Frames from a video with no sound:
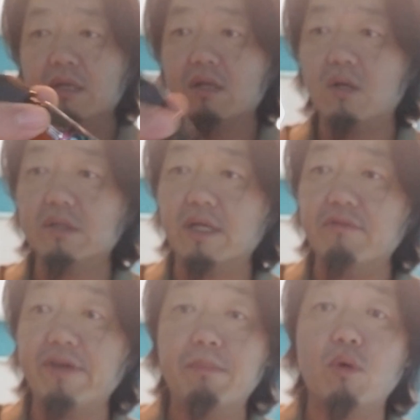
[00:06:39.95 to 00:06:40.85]
called uh,
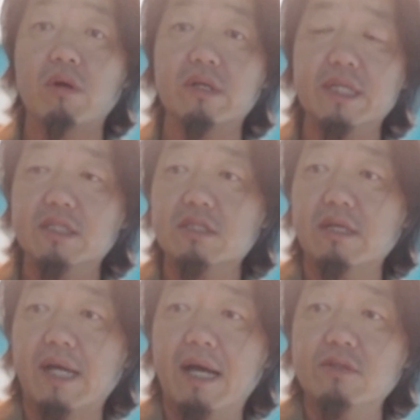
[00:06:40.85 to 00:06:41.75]
Vapora. It's
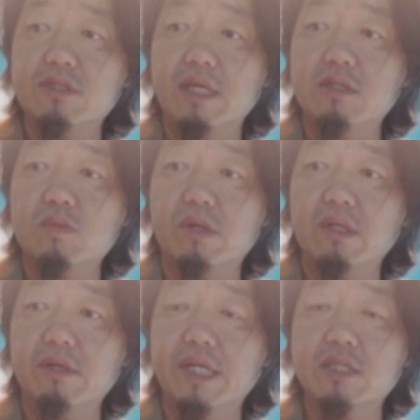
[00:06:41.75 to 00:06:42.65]
their house. It's one
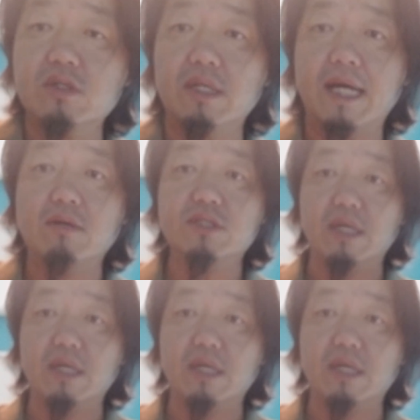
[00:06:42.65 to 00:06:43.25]
of their Nixalt house